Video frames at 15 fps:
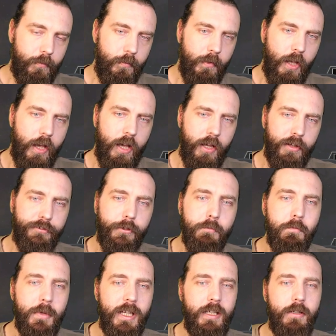for
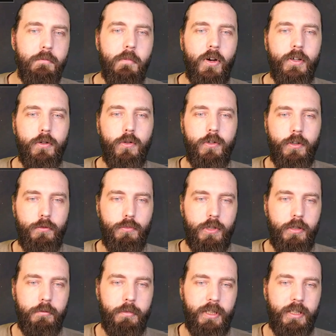me, my order
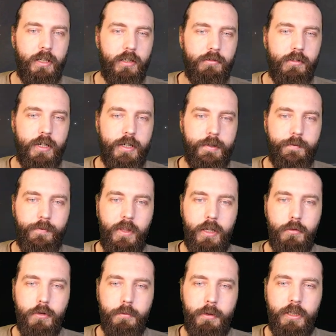wouldn't be hit rate, it
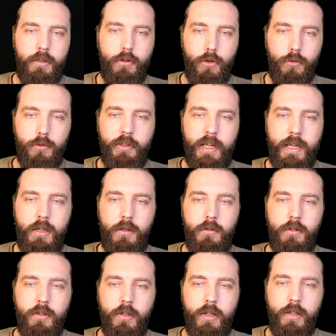would be
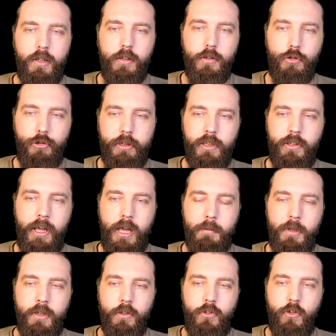cooldown, crit
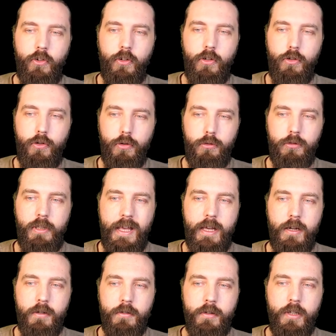damage,
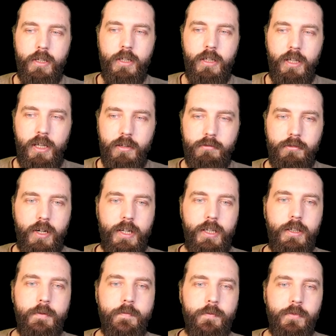cooldown, hit
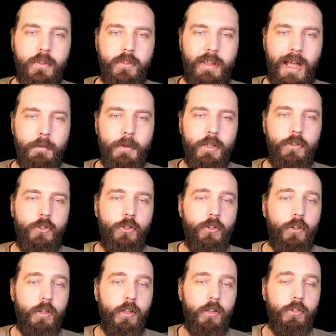rate,
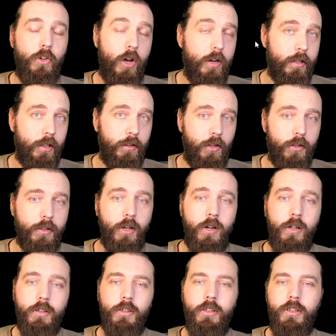damage, target lock on,